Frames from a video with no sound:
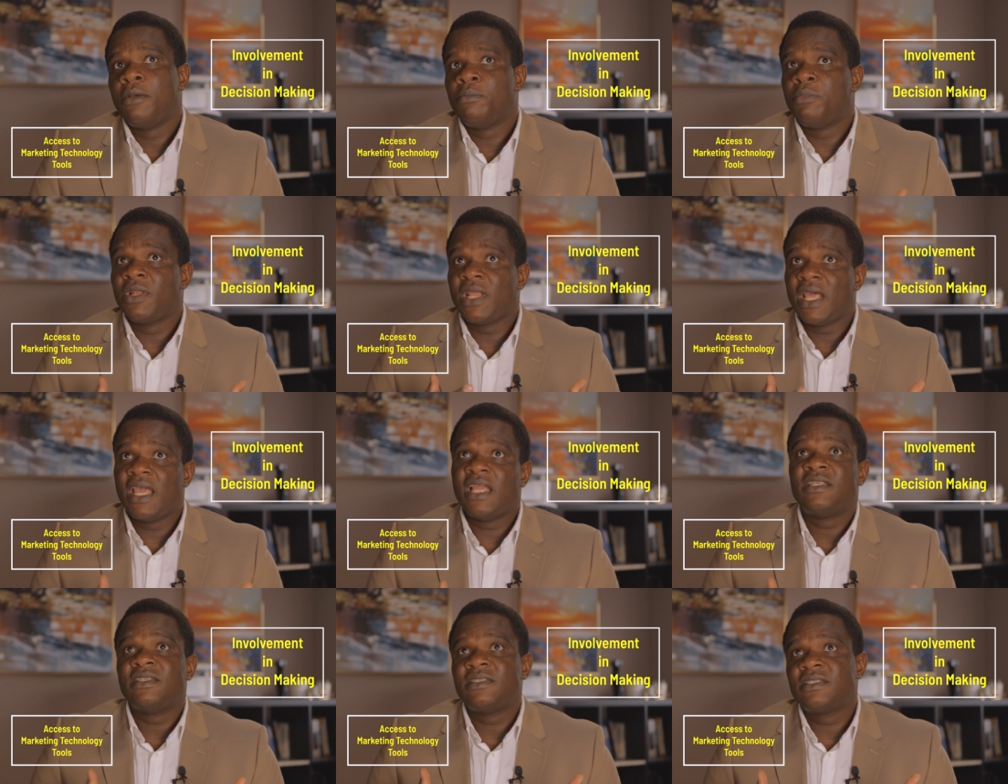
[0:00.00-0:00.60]
But
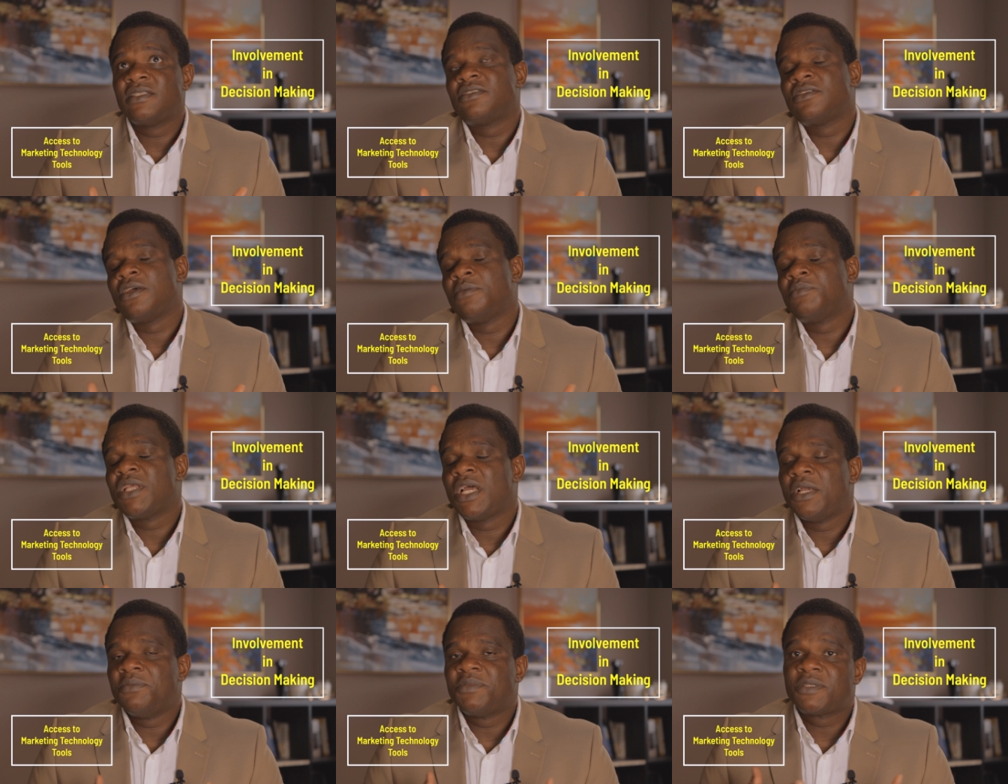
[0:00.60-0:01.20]
agencies
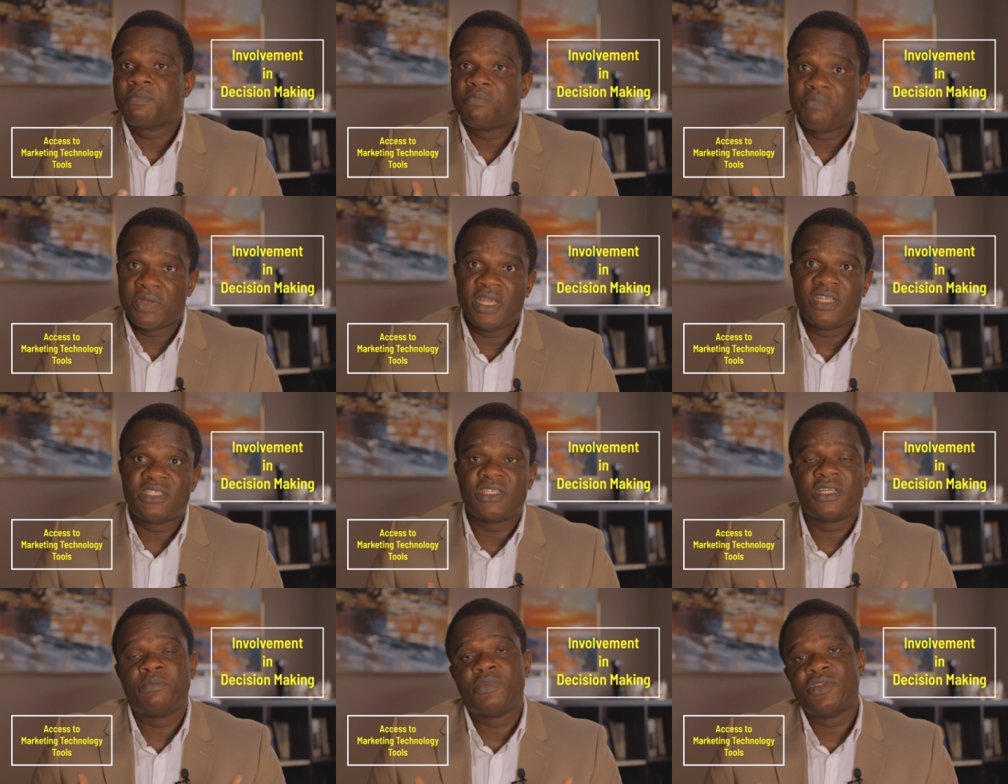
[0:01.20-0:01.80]
sometimes
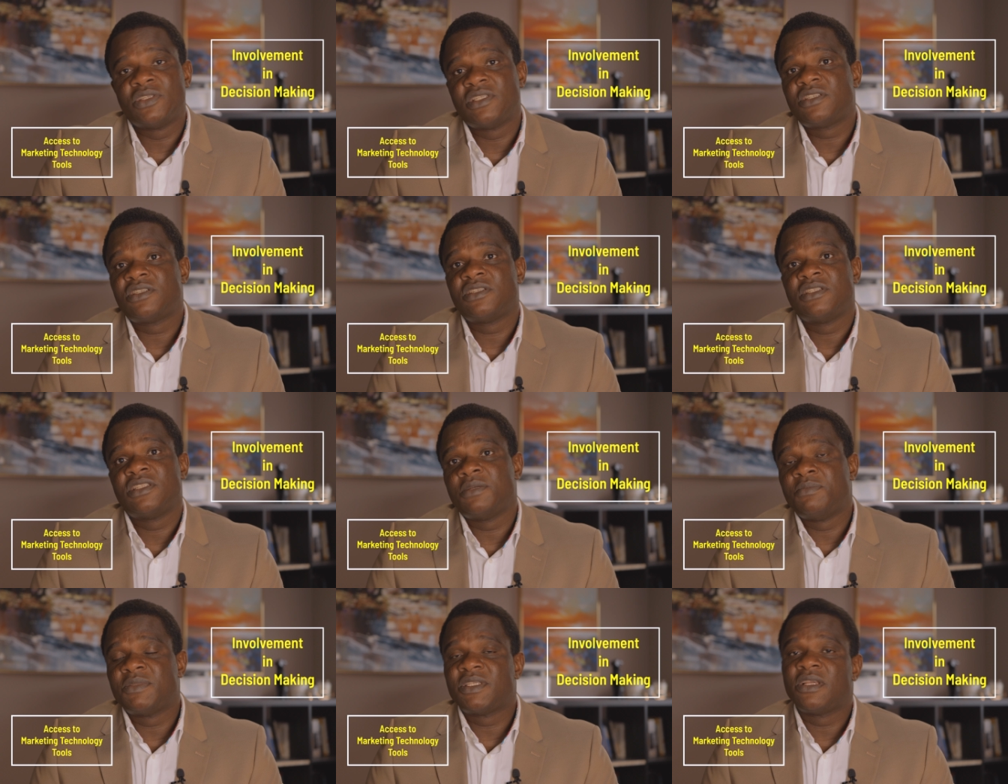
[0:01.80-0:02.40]
pitch and
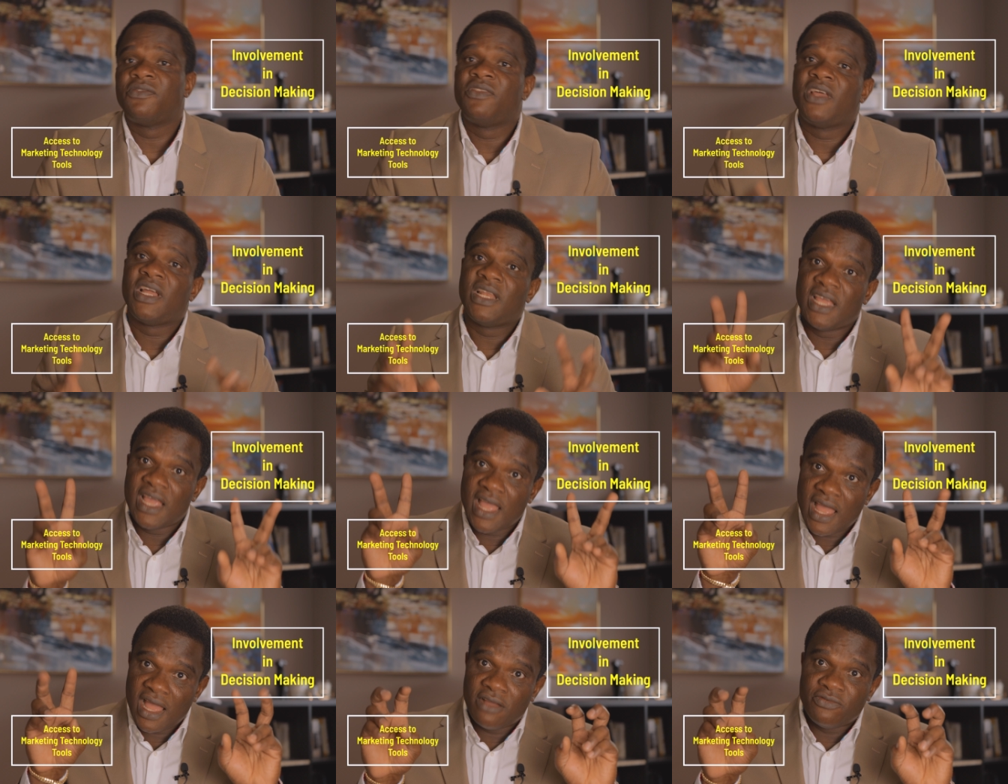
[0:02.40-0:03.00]
position themselves that
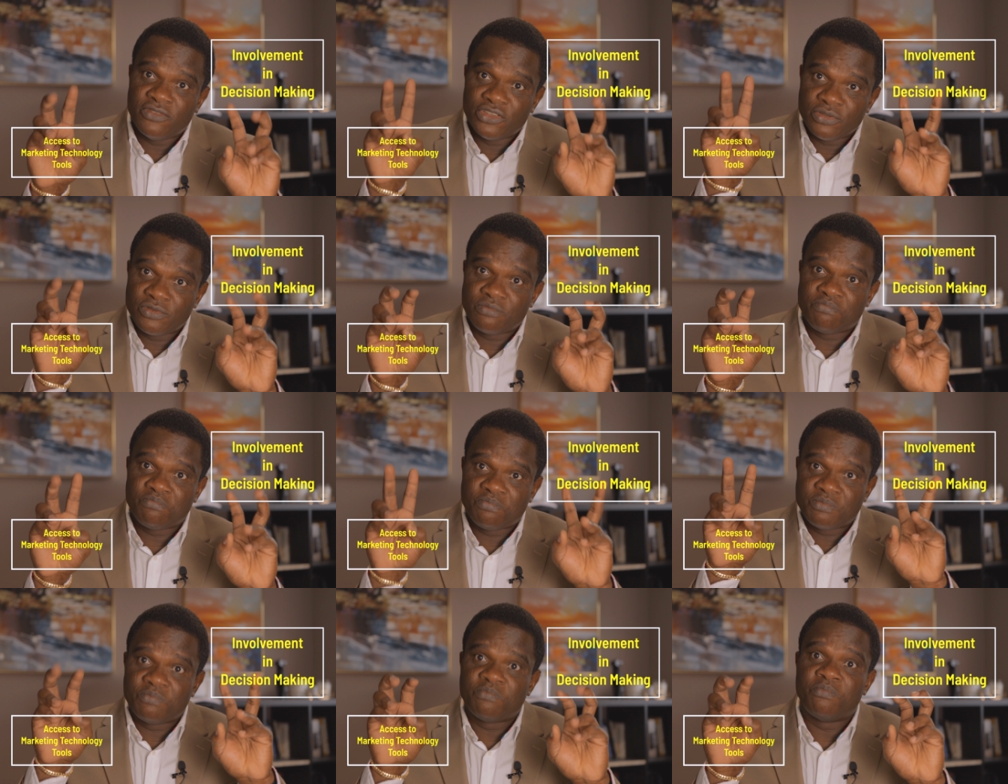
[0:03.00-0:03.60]
they have a
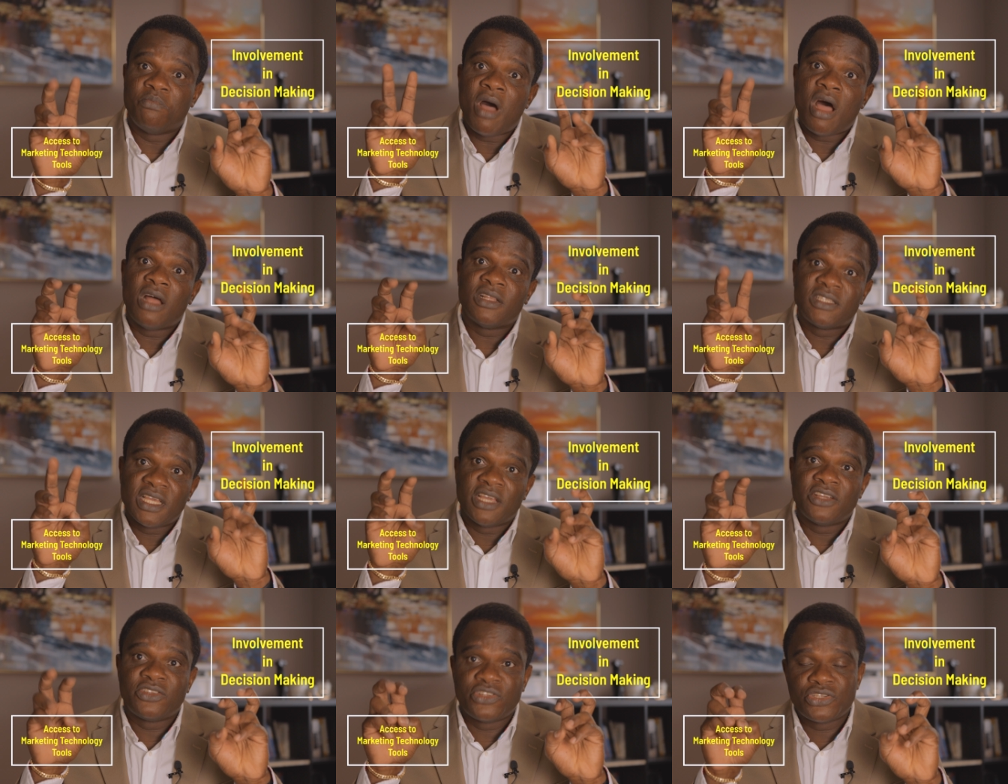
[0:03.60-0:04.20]

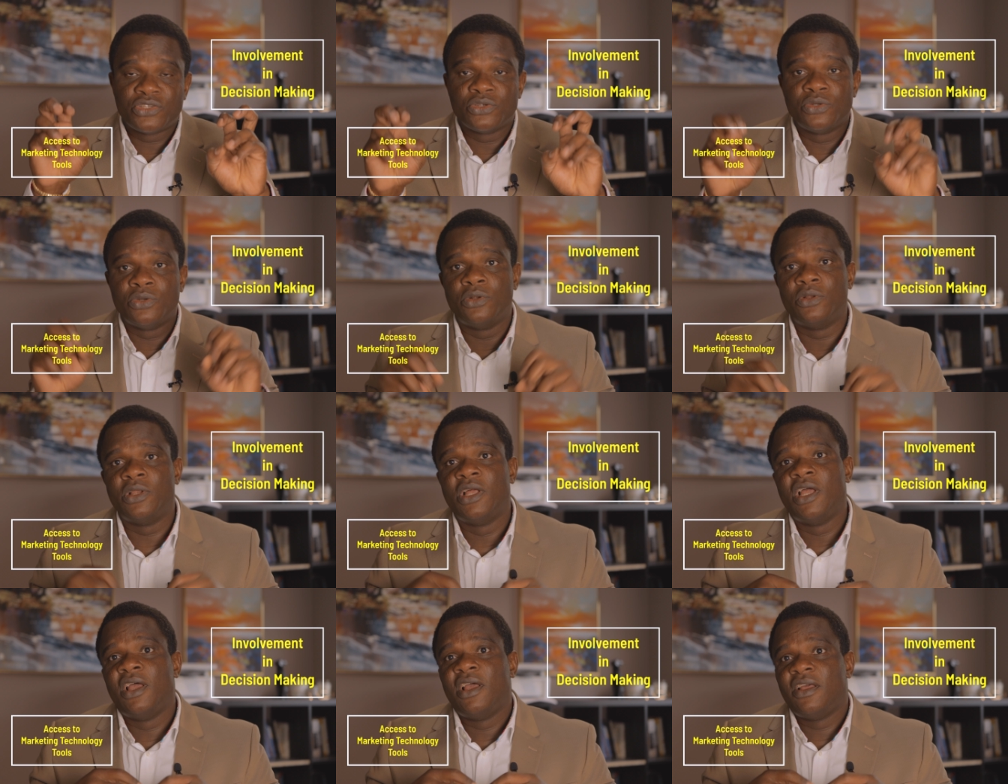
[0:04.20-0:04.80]
Martech
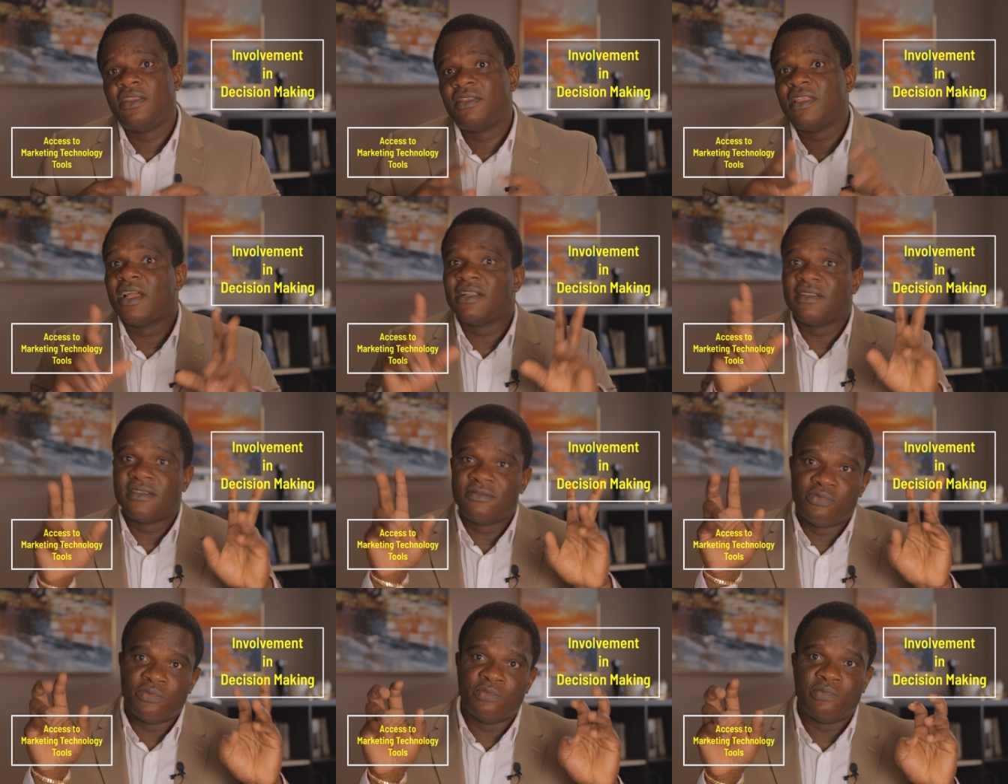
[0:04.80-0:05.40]
tool
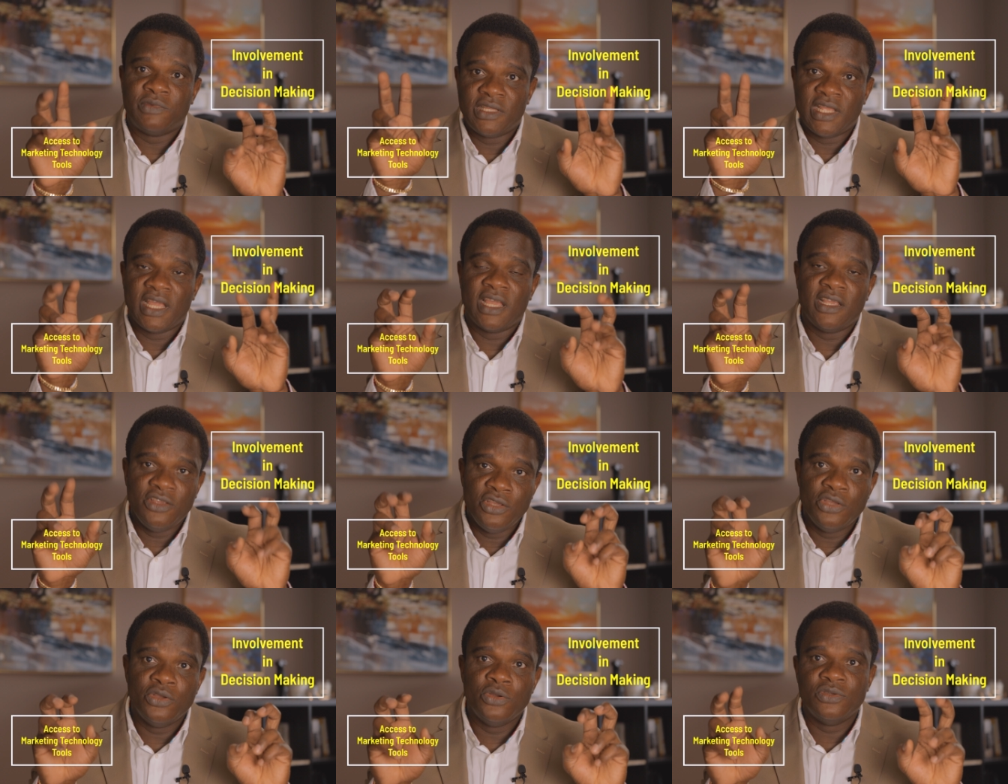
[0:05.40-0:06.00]
that they
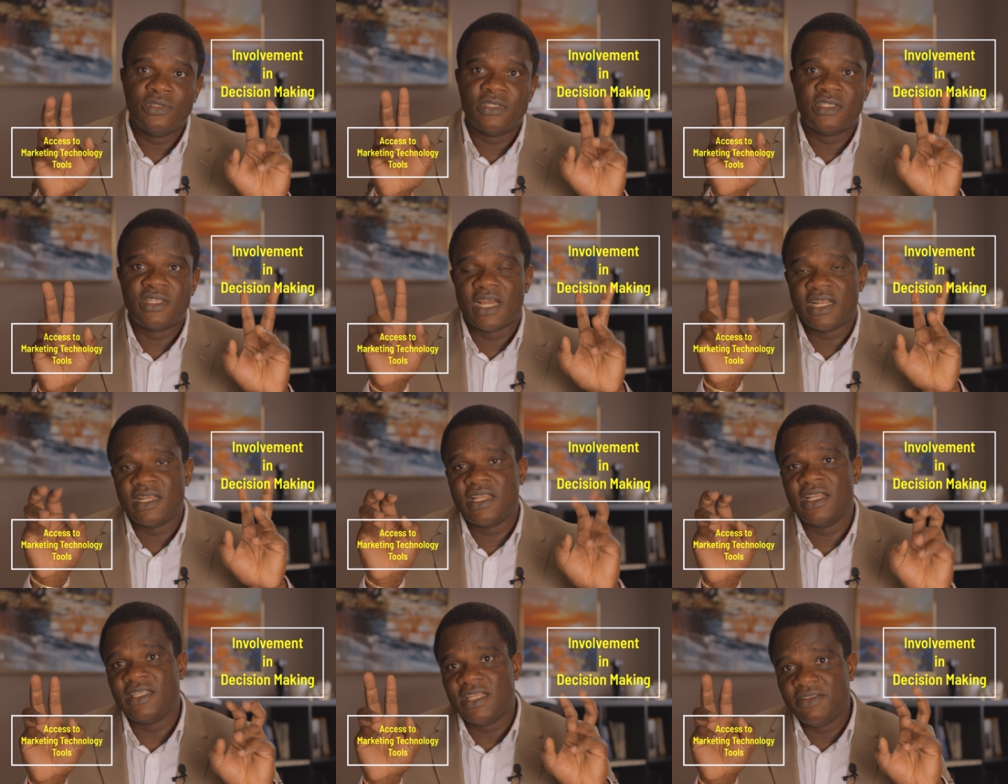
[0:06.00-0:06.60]
use
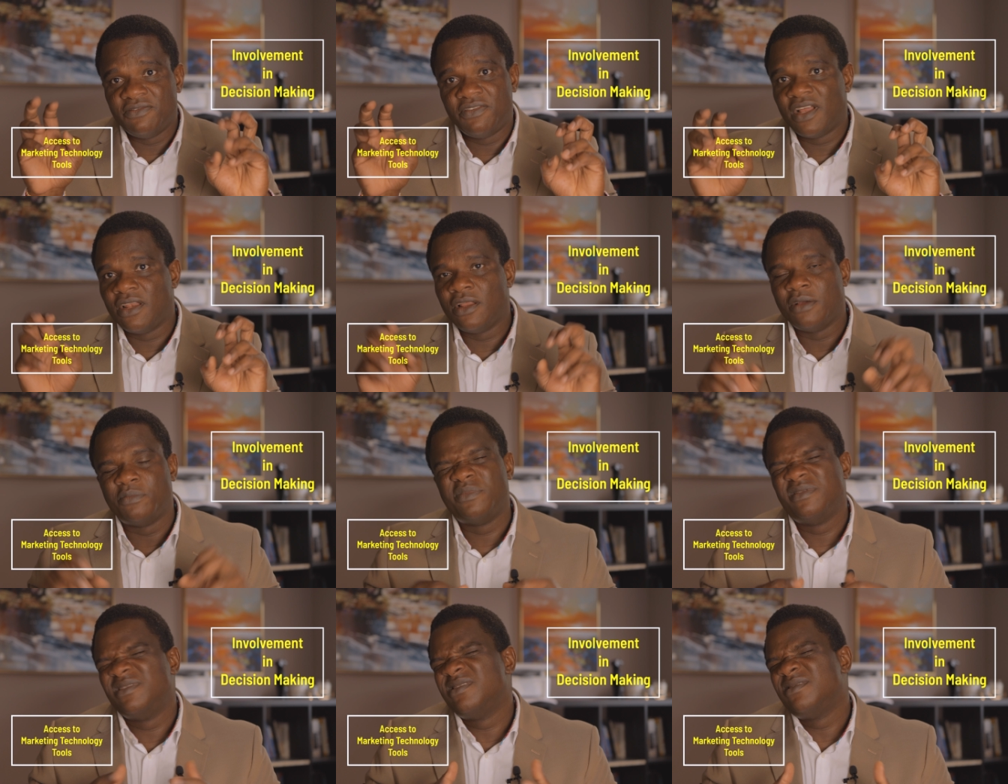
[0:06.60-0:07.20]
that they
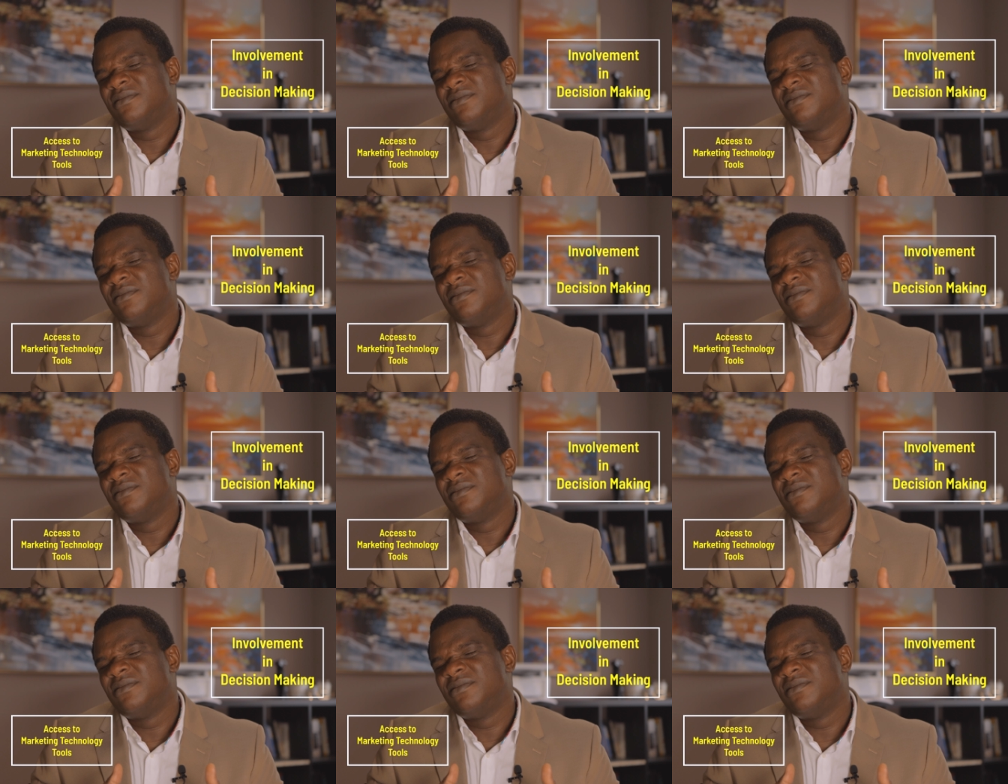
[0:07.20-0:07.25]
develop